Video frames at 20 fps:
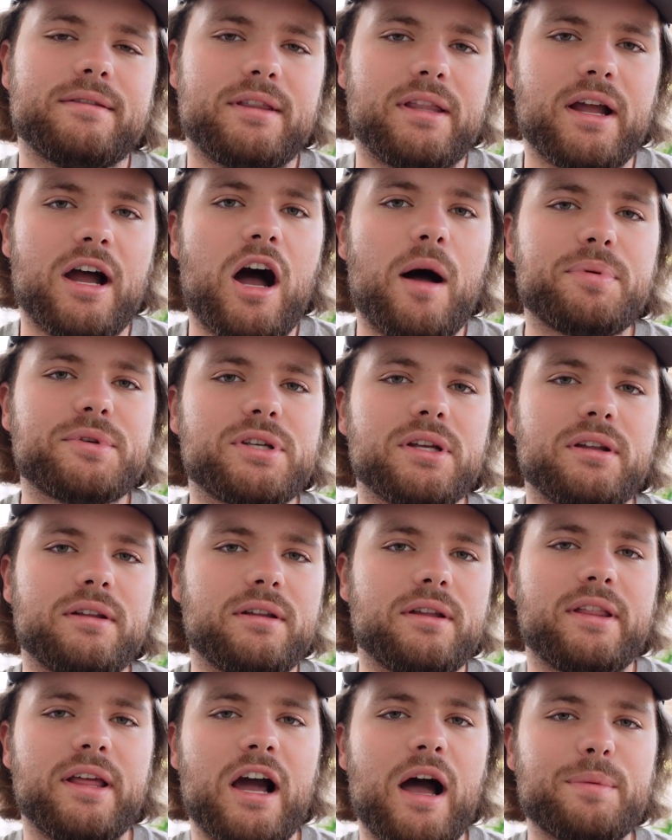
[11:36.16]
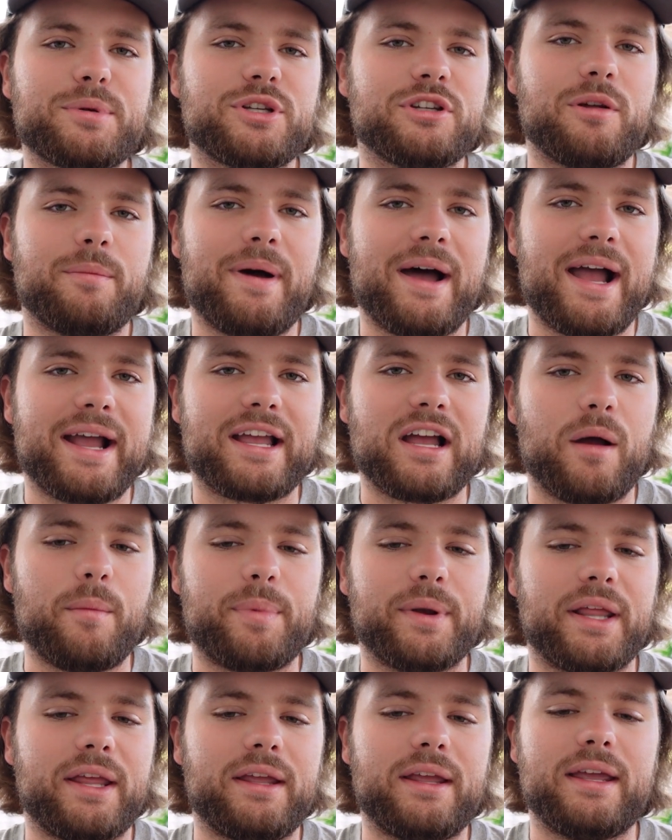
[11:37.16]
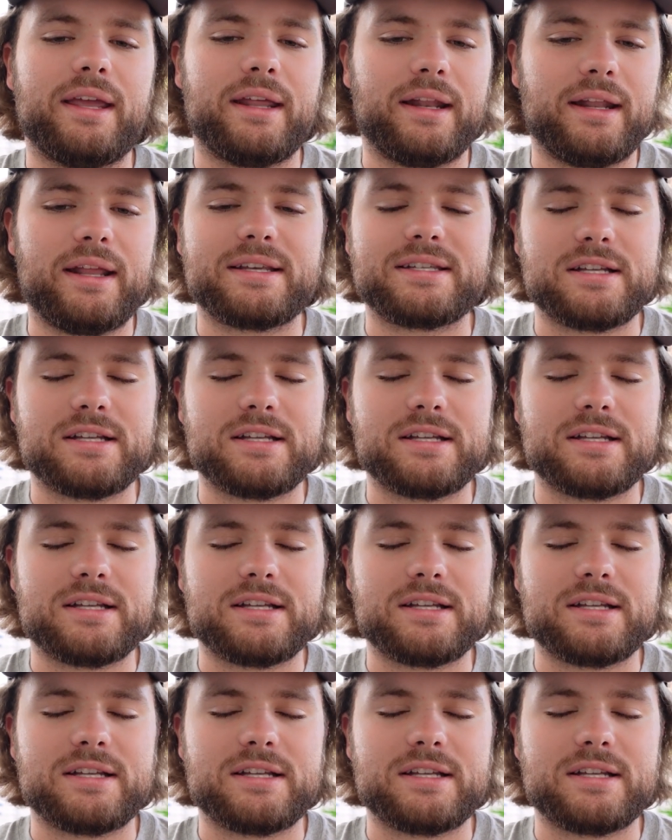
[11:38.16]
the option the option to buy a company it,